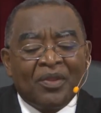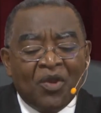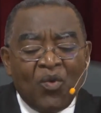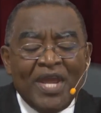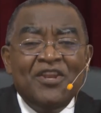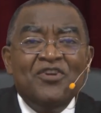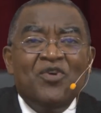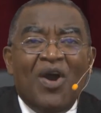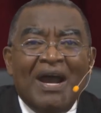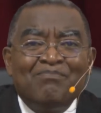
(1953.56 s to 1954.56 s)
When
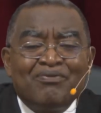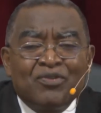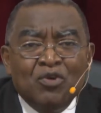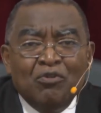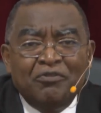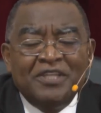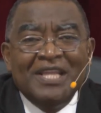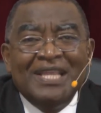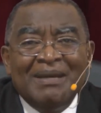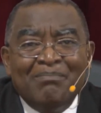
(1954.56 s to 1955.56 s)
you
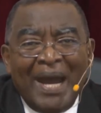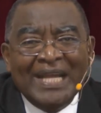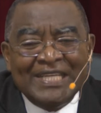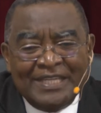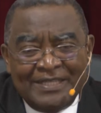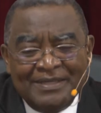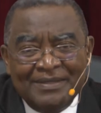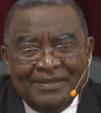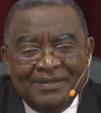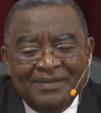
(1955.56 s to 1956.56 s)
approved the budget
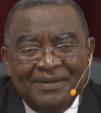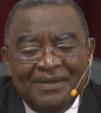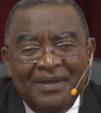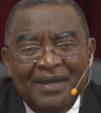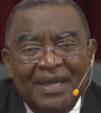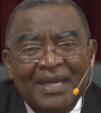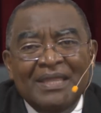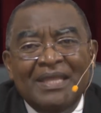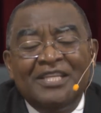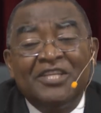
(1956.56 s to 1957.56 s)

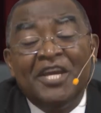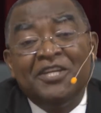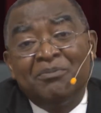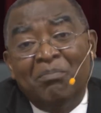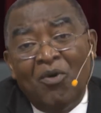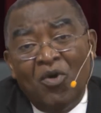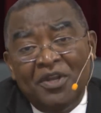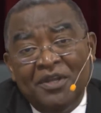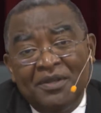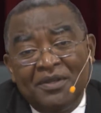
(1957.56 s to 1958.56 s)
in the church
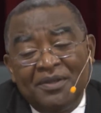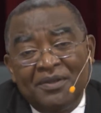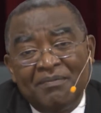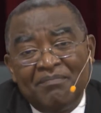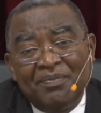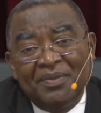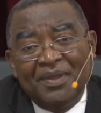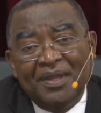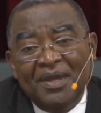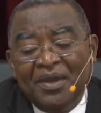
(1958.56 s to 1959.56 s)
board,
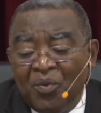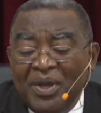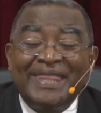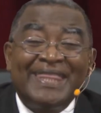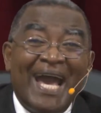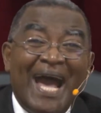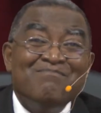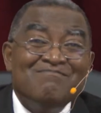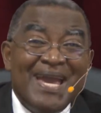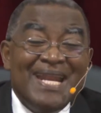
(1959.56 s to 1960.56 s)
with the
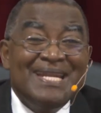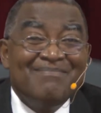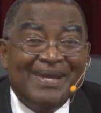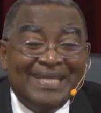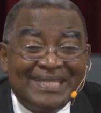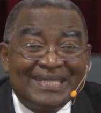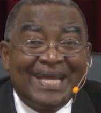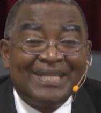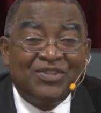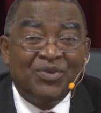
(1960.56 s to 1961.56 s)
amendments
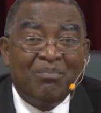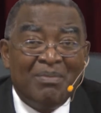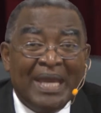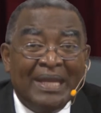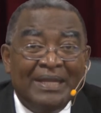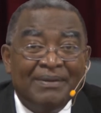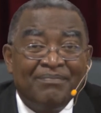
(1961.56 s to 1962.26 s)
that you made,